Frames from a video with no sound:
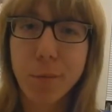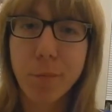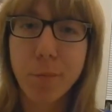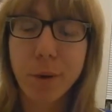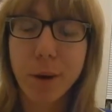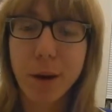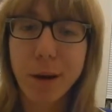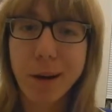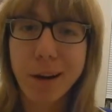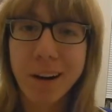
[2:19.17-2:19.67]

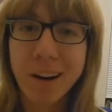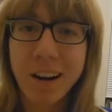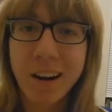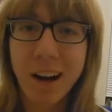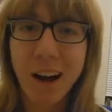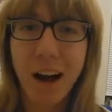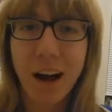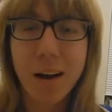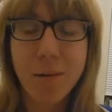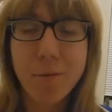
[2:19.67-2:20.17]
but
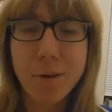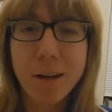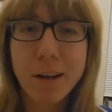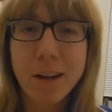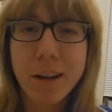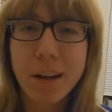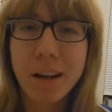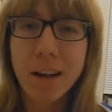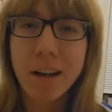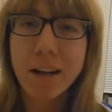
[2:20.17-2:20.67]
I
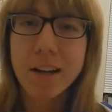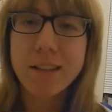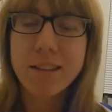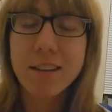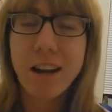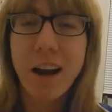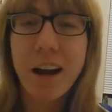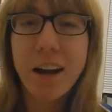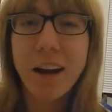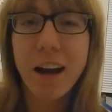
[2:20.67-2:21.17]
mean, it
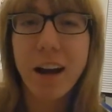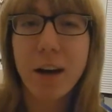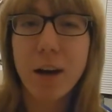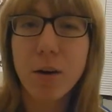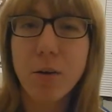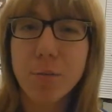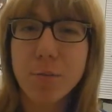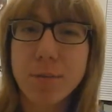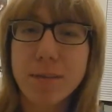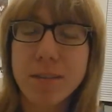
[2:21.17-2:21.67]
kind of
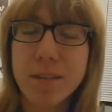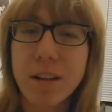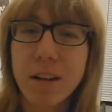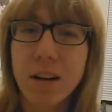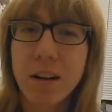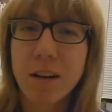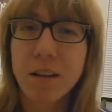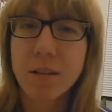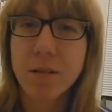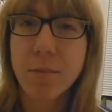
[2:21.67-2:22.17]
helps
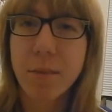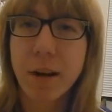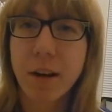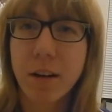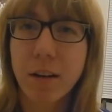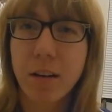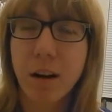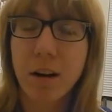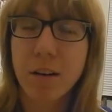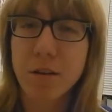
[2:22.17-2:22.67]
to make
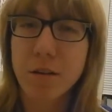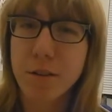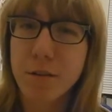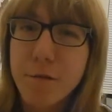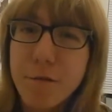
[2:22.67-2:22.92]
a costume.